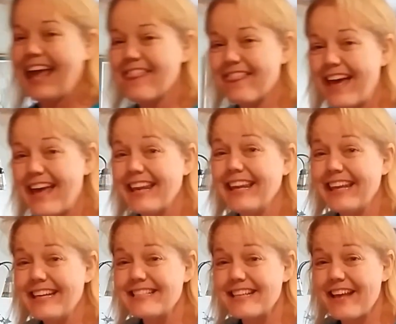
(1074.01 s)
And then
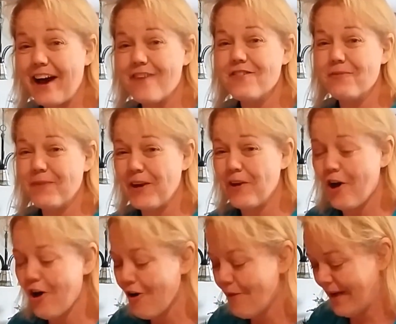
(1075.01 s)
into the oven we
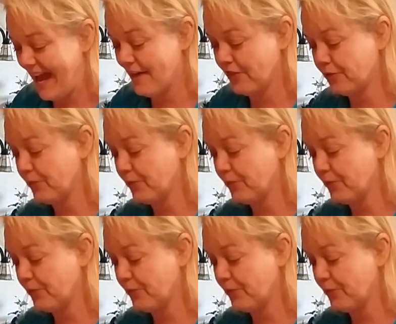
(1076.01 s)
go at